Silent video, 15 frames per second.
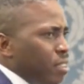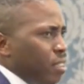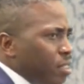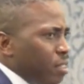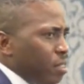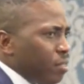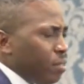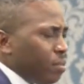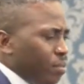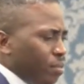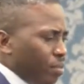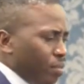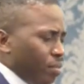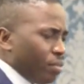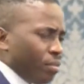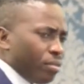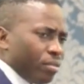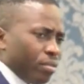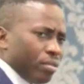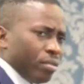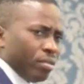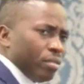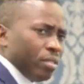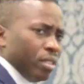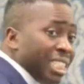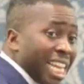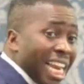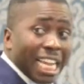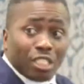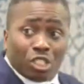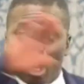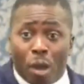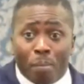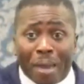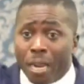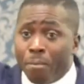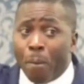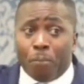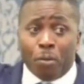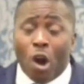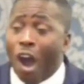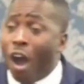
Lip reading: There are so many people on